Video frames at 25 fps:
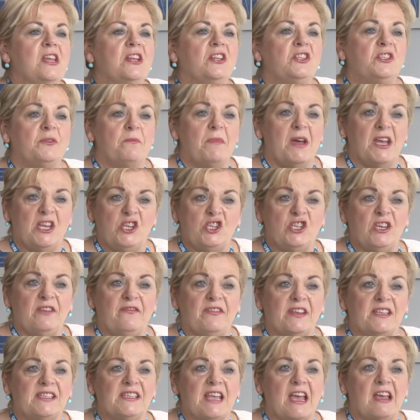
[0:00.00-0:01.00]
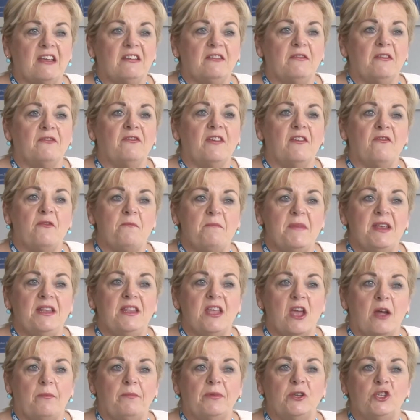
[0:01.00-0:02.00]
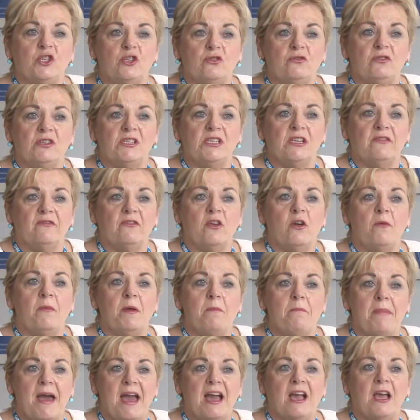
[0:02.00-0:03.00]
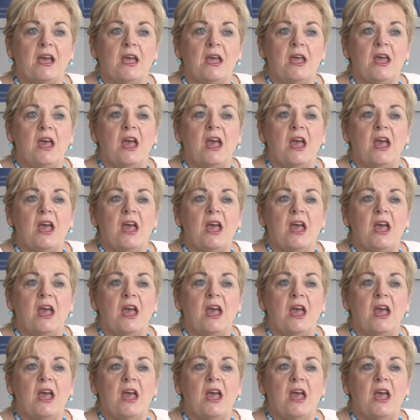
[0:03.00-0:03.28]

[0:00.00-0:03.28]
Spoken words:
to my chief exec for giving me the opportunity of coming back